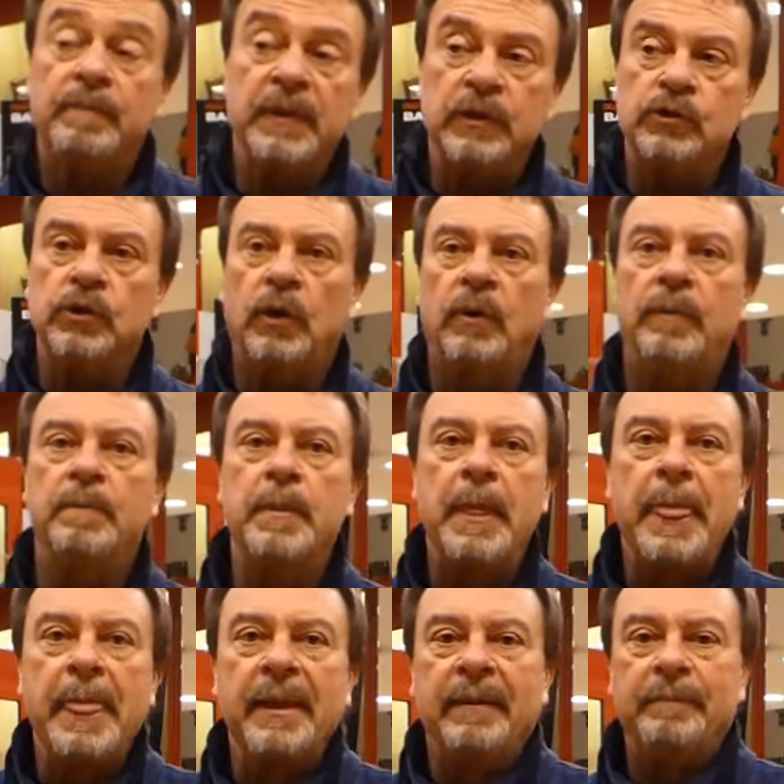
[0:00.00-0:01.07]
So
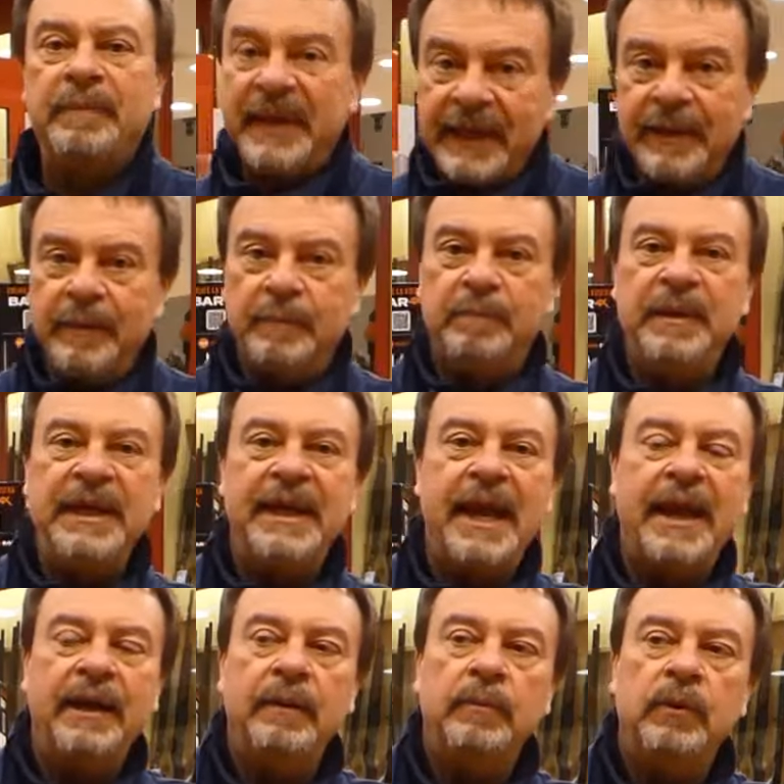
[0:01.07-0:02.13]
big, big
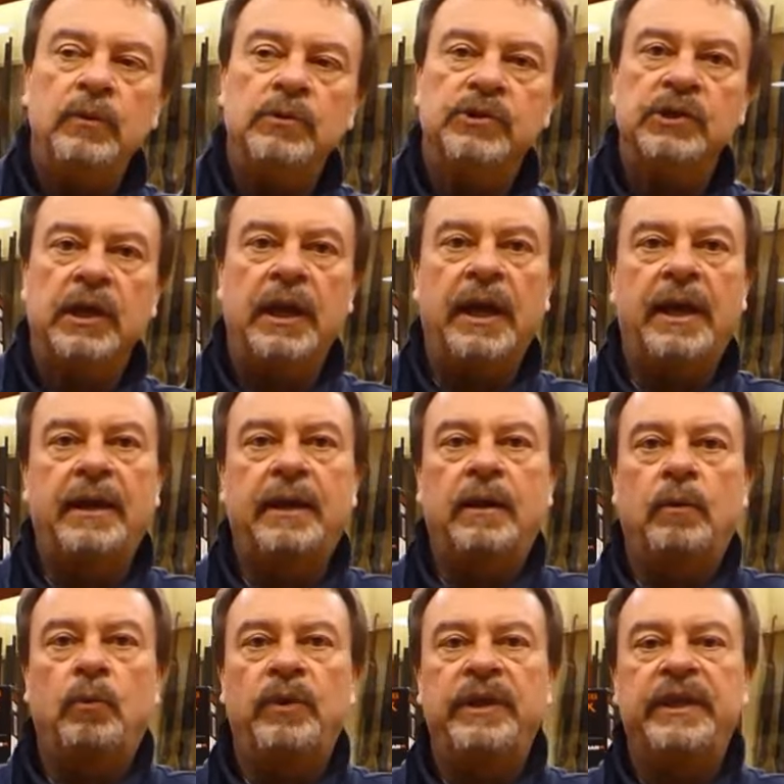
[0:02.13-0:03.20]
animals
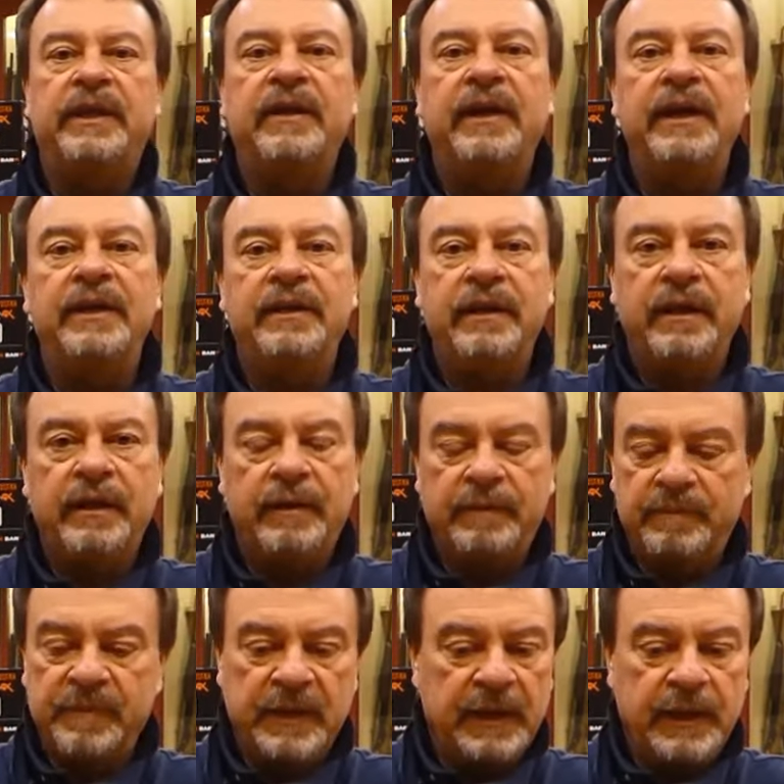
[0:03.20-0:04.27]
and with great uh,
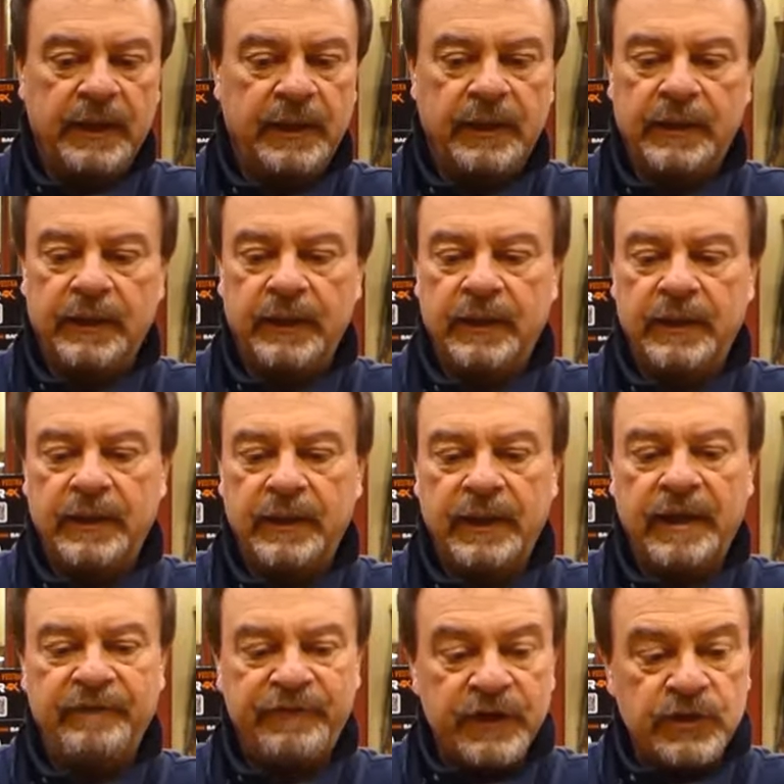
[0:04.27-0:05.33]
uh,
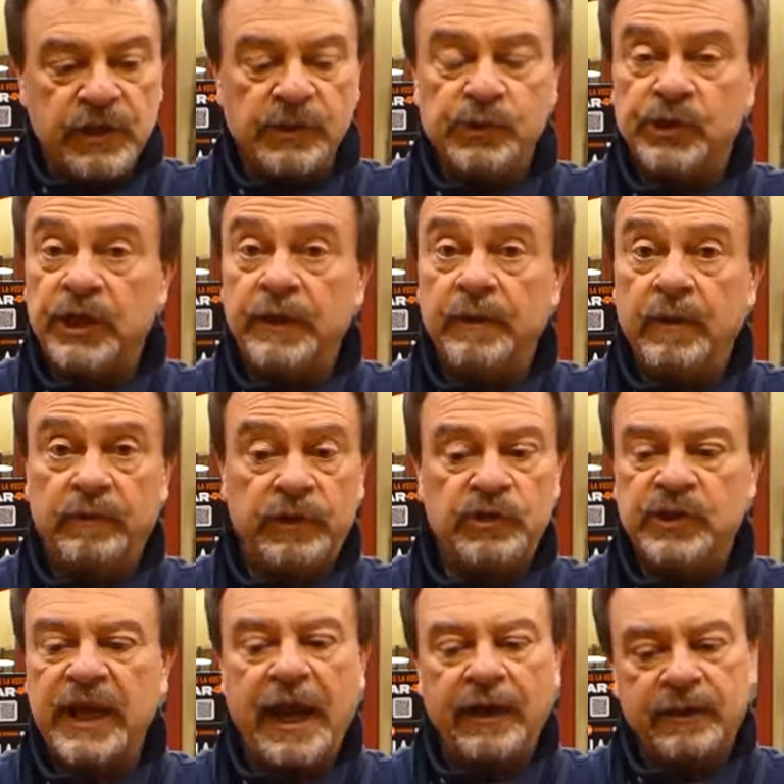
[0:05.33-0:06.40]
efficiency. This
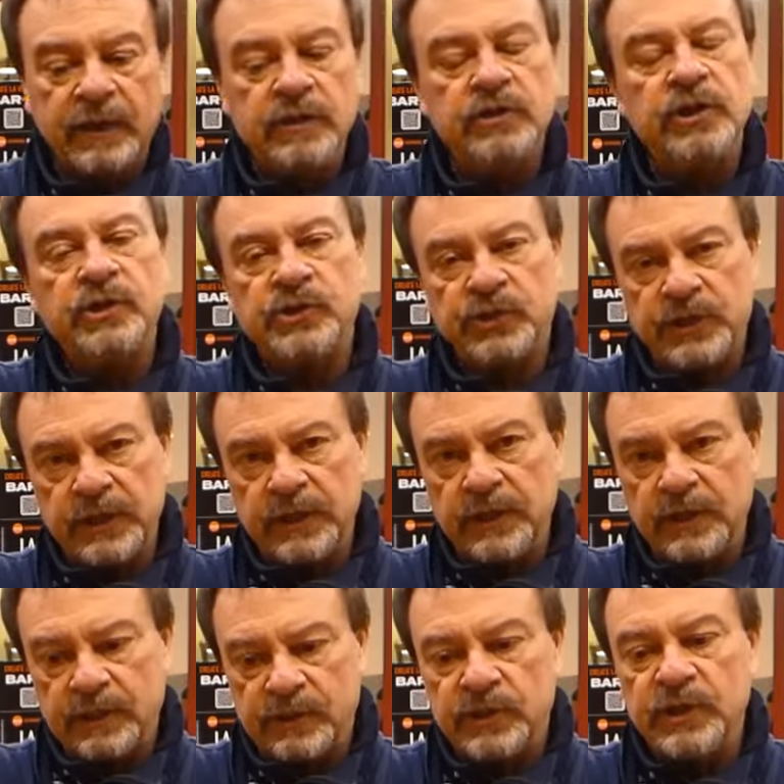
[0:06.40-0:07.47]
cartridge is
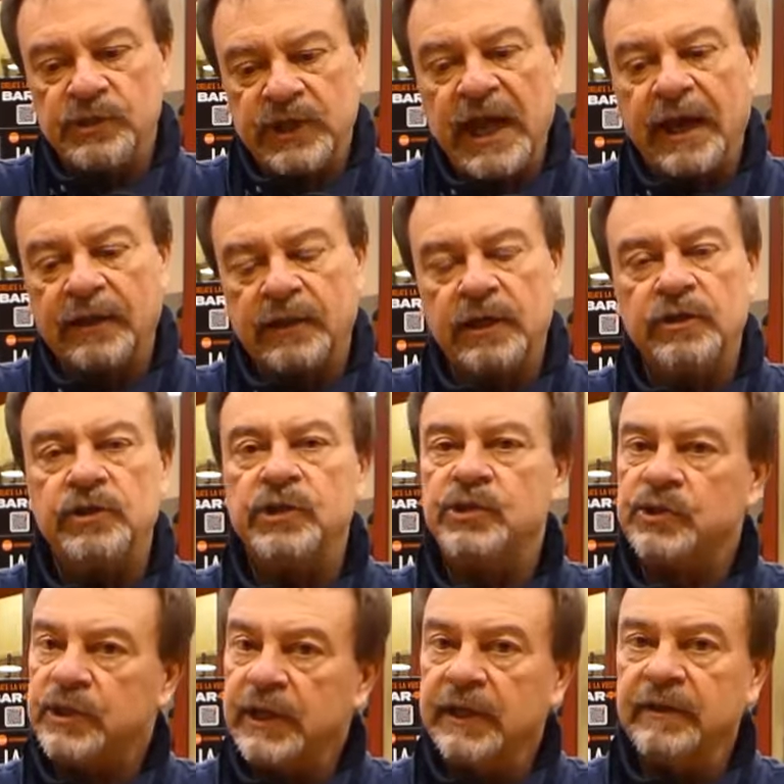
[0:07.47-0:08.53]
this cartridge is
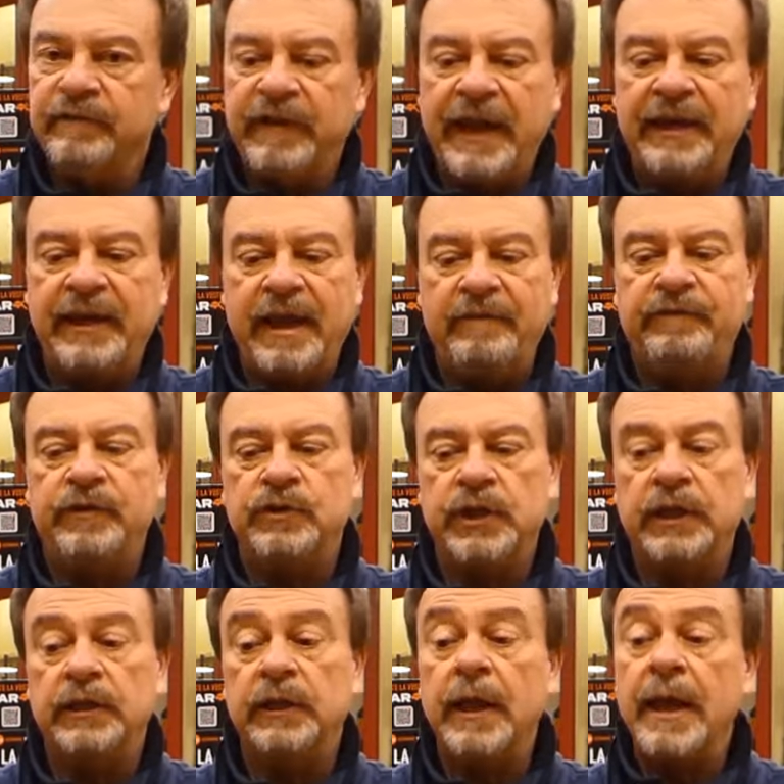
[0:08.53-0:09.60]
still very efficient.